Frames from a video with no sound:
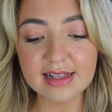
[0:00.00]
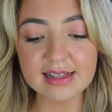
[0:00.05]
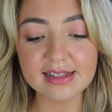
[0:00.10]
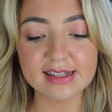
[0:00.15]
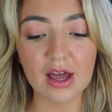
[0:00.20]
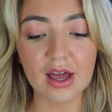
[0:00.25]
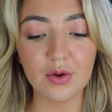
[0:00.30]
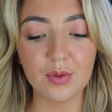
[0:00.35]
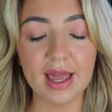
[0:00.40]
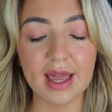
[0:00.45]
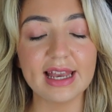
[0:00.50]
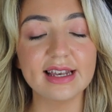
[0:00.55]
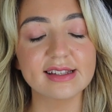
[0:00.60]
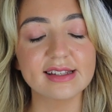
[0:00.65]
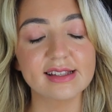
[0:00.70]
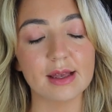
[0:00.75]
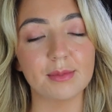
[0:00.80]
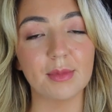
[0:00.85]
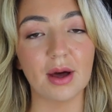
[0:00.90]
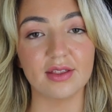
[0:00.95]
So in
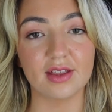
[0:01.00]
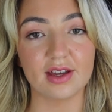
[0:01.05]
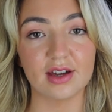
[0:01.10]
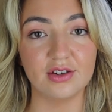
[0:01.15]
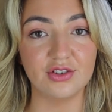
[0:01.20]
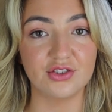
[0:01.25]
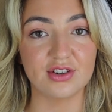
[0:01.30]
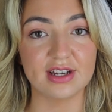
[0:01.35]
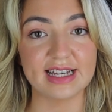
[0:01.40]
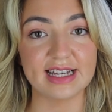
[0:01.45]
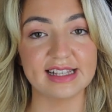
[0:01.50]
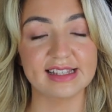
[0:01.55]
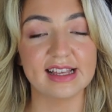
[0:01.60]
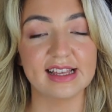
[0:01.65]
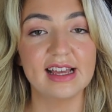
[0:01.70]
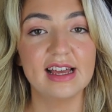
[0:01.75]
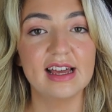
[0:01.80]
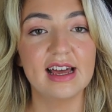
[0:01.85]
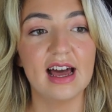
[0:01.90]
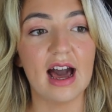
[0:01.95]
some other countries,
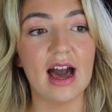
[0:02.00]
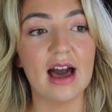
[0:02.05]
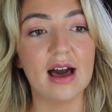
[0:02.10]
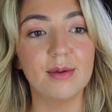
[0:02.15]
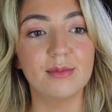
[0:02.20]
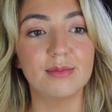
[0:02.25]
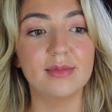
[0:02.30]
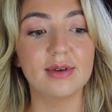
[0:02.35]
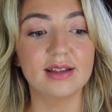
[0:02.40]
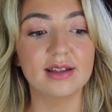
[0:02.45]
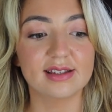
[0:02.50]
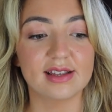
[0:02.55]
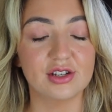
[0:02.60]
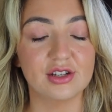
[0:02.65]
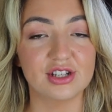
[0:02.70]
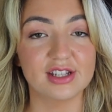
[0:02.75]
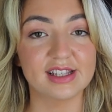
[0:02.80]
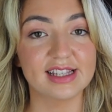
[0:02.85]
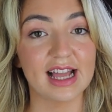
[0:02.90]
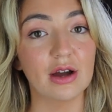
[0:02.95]
um, such
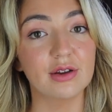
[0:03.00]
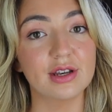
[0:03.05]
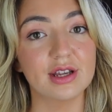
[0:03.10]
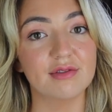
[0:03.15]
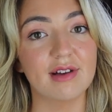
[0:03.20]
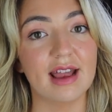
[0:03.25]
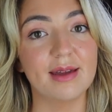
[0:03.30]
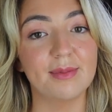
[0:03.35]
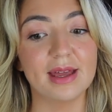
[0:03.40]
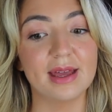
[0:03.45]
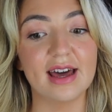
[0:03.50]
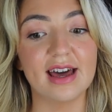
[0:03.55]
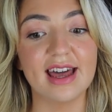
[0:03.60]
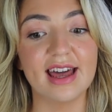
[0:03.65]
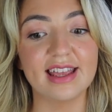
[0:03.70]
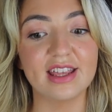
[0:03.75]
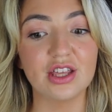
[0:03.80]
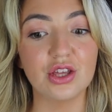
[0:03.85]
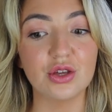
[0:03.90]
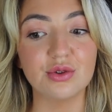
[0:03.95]
as Saudi Arabia,
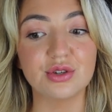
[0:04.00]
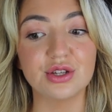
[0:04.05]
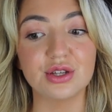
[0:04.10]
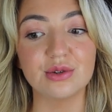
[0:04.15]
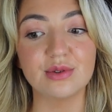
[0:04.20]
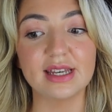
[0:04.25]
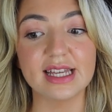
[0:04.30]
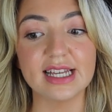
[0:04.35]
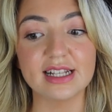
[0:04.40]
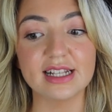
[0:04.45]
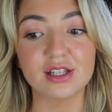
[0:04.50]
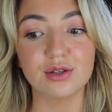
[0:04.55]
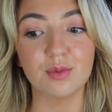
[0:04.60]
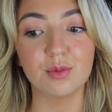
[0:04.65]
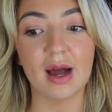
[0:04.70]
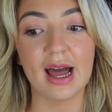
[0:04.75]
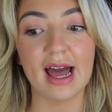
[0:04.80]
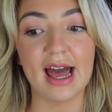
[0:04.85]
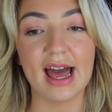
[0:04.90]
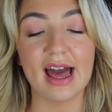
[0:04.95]
you do need to
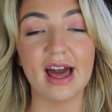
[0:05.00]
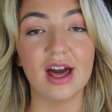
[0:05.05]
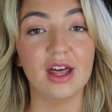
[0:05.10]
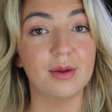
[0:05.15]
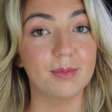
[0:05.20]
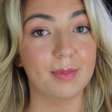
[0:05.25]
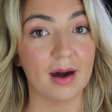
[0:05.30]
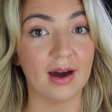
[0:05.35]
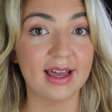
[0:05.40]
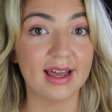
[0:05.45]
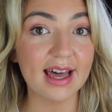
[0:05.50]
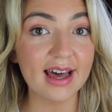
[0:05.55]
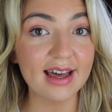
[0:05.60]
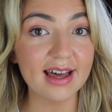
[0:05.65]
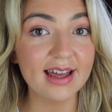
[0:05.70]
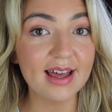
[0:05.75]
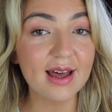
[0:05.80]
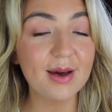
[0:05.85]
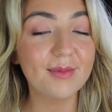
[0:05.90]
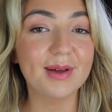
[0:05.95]
wear an abaya,
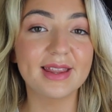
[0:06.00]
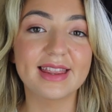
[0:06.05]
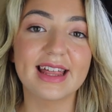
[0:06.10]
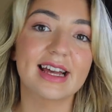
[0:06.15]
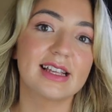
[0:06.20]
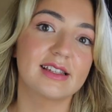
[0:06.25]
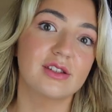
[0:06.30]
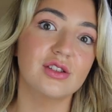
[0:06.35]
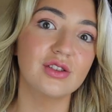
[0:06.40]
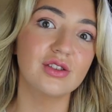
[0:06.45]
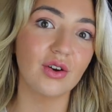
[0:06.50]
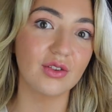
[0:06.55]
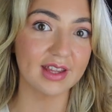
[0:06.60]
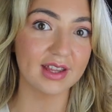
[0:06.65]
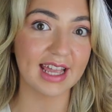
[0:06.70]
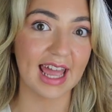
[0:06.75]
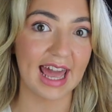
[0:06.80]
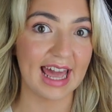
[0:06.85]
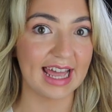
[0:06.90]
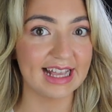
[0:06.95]
but that is not
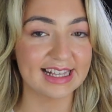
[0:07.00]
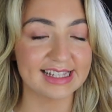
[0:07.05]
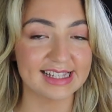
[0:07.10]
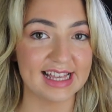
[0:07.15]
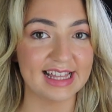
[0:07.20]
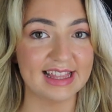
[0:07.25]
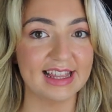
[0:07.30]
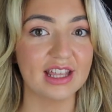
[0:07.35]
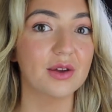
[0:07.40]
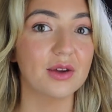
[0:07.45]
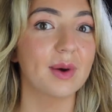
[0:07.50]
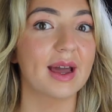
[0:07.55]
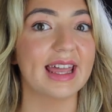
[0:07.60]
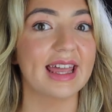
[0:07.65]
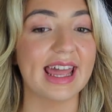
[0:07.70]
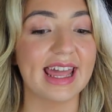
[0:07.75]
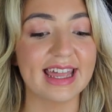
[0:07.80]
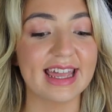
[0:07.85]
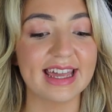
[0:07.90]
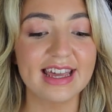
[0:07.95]
the case in the U A
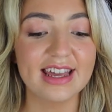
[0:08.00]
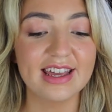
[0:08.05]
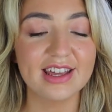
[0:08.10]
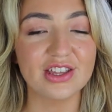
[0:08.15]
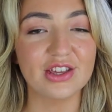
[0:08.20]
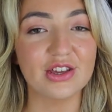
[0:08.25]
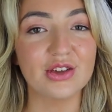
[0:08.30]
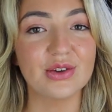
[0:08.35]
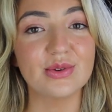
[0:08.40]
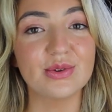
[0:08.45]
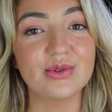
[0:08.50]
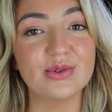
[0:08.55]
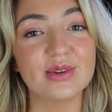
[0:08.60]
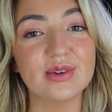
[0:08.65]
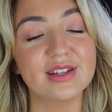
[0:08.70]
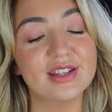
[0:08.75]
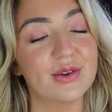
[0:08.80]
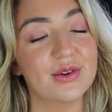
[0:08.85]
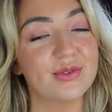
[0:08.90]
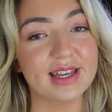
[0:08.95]
E.
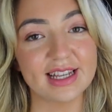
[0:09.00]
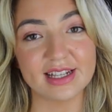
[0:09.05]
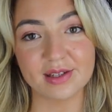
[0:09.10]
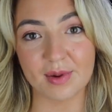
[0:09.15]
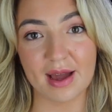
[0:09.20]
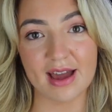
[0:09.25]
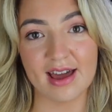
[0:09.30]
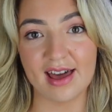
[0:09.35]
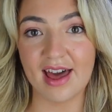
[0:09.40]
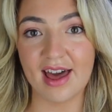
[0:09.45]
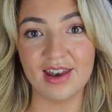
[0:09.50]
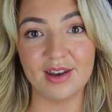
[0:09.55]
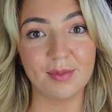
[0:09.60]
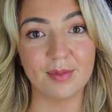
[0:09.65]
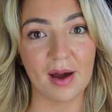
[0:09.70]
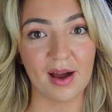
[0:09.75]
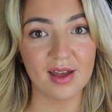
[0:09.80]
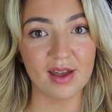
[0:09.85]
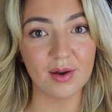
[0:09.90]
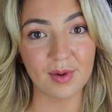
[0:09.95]
You don't need to wear an
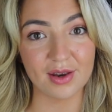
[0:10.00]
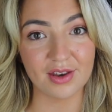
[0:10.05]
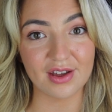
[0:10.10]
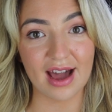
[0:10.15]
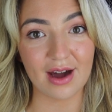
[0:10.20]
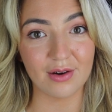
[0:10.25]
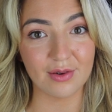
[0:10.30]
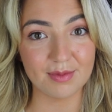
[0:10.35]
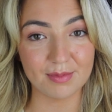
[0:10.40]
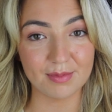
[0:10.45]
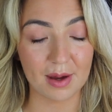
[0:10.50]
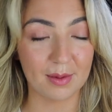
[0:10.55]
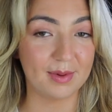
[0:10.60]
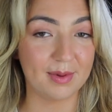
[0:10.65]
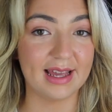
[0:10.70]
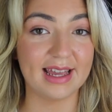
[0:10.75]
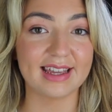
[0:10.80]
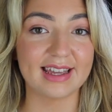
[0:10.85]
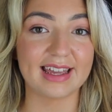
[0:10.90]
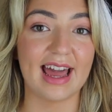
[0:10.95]
abaya when you're out in
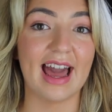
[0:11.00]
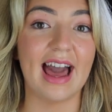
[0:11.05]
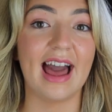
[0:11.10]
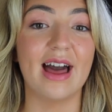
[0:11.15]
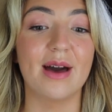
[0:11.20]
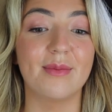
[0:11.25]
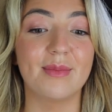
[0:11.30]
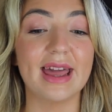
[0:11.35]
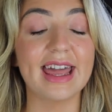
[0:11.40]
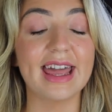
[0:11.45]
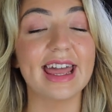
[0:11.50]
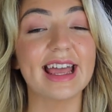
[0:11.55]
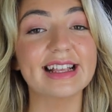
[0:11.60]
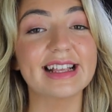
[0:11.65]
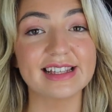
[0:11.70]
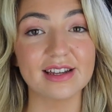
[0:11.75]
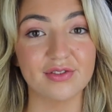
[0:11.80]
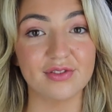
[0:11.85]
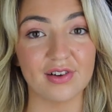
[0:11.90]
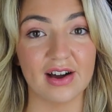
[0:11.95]
public. Um, it
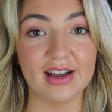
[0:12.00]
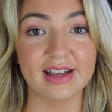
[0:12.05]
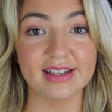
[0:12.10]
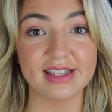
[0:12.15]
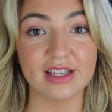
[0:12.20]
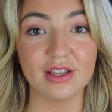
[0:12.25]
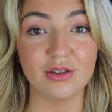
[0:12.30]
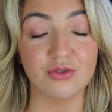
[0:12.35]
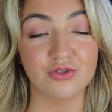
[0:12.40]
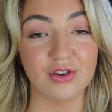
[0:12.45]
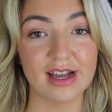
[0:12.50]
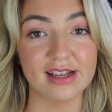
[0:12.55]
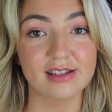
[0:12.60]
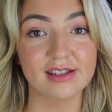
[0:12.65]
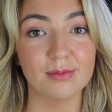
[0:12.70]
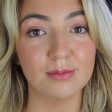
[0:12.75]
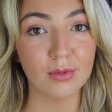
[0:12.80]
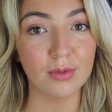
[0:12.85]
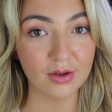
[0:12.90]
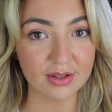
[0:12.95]
is advised that you
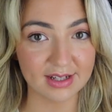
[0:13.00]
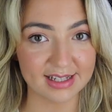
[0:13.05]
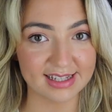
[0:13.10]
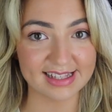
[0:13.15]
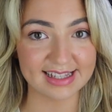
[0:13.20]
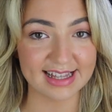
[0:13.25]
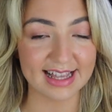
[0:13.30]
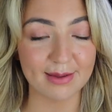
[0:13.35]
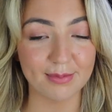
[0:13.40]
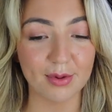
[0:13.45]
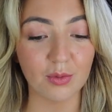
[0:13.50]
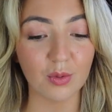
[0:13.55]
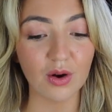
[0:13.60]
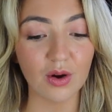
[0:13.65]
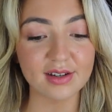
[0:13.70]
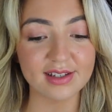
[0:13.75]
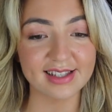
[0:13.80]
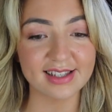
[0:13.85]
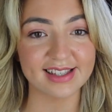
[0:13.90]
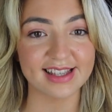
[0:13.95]
dress modestly, but
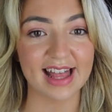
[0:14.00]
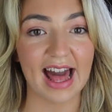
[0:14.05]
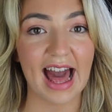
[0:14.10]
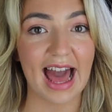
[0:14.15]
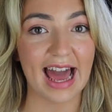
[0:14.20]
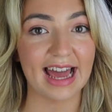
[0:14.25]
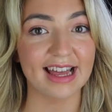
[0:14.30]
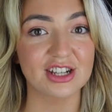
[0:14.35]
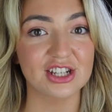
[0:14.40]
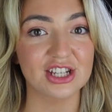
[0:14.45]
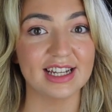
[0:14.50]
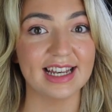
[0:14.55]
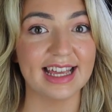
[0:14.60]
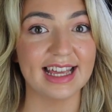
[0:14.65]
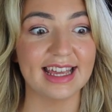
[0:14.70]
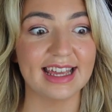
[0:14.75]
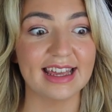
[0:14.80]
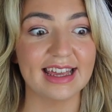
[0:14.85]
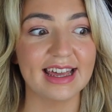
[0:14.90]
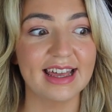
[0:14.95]
what does that
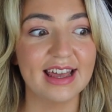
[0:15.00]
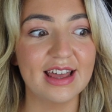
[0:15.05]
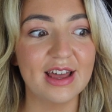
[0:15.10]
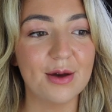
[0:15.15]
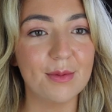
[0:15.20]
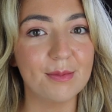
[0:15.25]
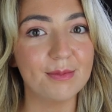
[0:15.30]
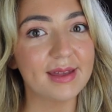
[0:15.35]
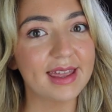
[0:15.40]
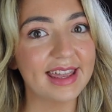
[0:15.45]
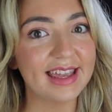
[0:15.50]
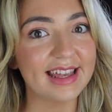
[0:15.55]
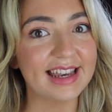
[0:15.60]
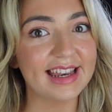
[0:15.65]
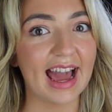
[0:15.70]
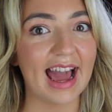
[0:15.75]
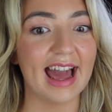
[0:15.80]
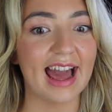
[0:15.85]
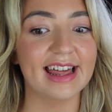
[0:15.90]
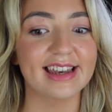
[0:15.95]
actually mean,
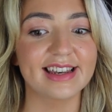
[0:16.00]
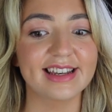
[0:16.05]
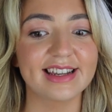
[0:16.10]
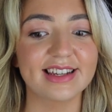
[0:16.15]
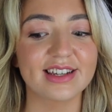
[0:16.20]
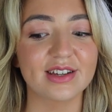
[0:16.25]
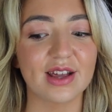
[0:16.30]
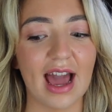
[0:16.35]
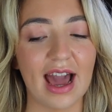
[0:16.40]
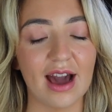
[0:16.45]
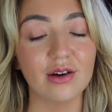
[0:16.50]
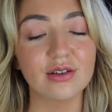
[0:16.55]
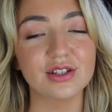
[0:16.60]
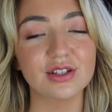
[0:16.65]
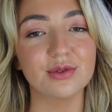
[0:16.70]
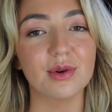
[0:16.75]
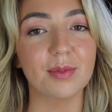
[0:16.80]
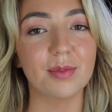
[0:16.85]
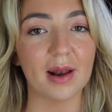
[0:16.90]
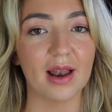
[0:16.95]
and how do
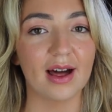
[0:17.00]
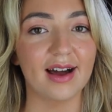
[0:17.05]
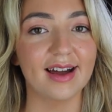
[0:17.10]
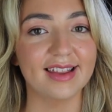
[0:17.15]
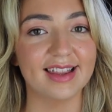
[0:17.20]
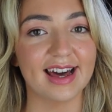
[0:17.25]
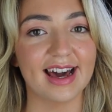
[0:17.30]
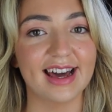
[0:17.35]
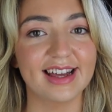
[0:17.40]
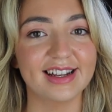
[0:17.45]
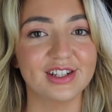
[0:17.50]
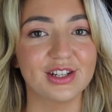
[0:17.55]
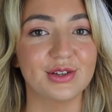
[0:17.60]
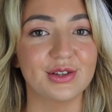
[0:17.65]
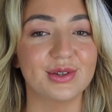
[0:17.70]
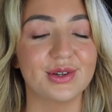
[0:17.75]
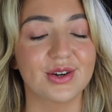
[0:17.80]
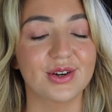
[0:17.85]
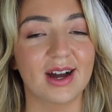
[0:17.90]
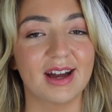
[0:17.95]
you apply that to
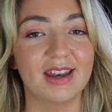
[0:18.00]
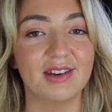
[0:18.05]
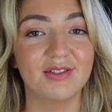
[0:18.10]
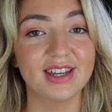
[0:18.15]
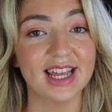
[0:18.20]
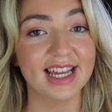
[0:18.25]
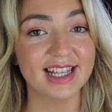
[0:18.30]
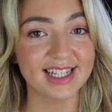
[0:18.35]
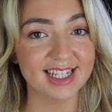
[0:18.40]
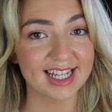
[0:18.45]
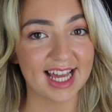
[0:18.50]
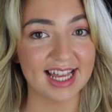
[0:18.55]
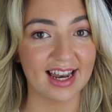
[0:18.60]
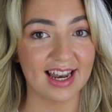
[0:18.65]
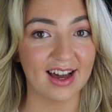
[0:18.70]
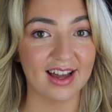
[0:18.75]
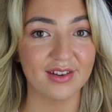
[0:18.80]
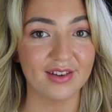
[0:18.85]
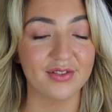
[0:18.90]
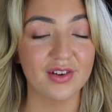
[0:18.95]
your kind of day-to-day
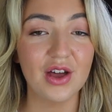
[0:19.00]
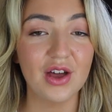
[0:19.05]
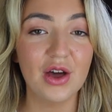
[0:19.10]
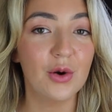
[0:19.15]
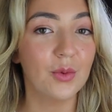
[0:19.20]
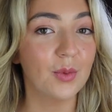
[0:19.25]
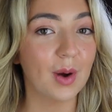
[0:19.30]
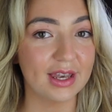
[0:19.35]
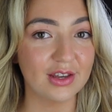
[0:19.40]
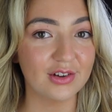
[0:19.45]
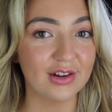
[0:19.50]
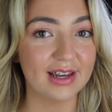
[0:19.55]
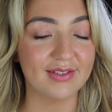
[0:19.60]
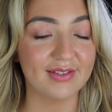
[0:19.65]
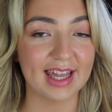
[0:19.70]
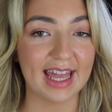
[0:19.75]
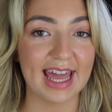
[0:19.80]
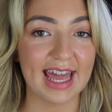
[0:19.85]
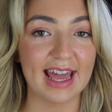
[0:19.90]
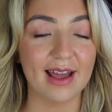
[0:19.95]
life when you're
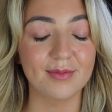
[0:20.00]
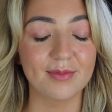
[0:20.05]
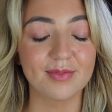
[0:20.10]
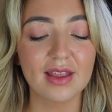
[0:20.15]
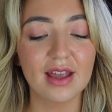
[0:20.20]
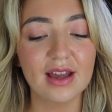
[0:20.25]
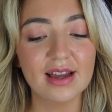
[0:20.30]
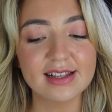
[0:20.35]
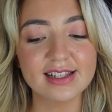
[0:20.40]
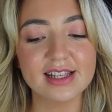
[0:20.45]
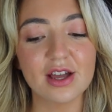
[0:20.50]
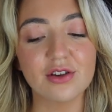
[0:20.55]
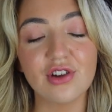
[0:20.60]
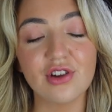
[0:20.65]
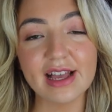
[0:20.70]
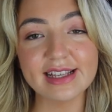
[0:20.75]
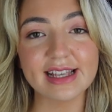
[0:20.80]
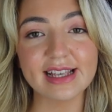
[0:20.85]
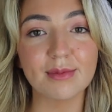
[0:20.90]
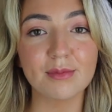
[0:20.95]
living here? So
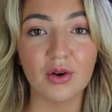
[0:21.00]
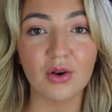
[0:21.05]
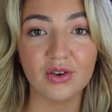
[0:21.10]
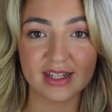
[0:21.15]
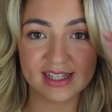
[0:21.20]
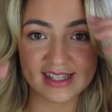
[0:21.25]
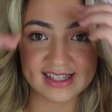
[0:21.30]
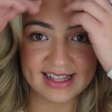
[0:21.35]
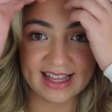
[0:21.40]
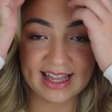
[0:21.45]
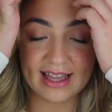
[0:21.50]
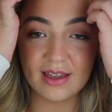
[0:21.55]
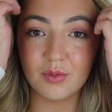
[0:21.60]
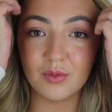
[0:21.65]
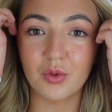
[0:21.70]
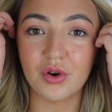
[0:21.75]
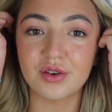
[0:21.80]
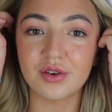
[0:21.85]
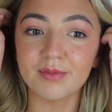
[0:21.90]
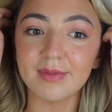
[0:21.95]
dressing modestly
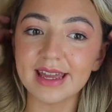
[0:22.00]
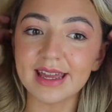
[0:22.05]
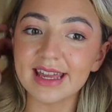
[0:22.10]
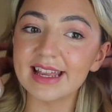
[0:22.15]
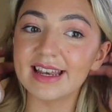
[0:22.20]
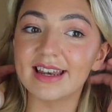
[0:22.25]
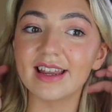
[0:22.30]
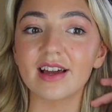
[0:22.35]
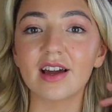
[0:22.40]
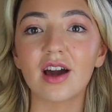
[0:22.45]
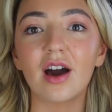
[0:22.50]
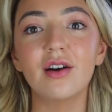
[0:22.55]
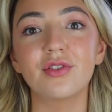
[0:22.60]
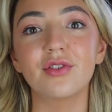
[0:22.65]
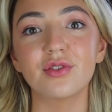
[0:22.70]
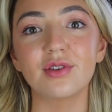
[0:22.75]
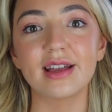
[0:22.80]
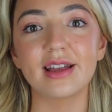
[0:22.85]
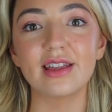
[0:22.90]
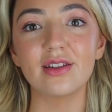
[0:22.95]
would mean
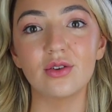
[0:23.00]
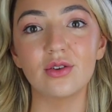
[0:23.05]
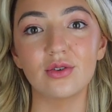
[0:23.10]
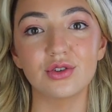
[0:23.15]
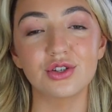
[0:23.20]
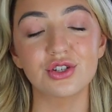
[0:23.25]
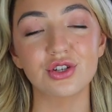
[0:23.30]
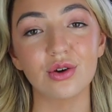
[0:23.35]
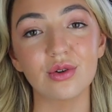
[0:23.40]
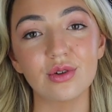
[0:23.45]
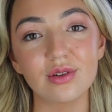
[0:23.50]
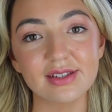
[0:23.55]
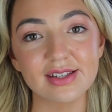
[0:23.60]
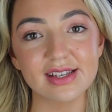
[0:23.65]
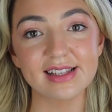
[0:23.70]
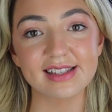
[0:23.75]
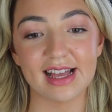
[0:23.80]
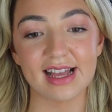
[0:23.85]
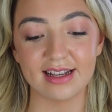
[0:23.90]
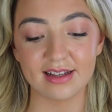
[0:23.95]
covering your
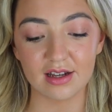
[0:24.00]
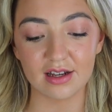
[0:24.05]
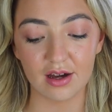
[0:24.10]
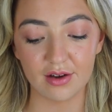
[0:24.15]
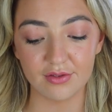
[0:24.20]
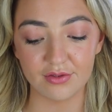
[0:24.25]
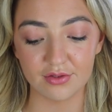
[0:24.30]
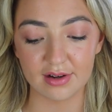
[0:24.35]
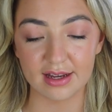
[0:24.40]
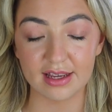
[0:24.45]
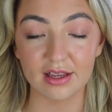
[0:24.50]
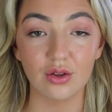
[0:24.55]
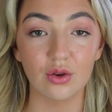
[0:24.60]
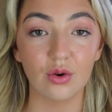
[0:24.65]
shoulders and covering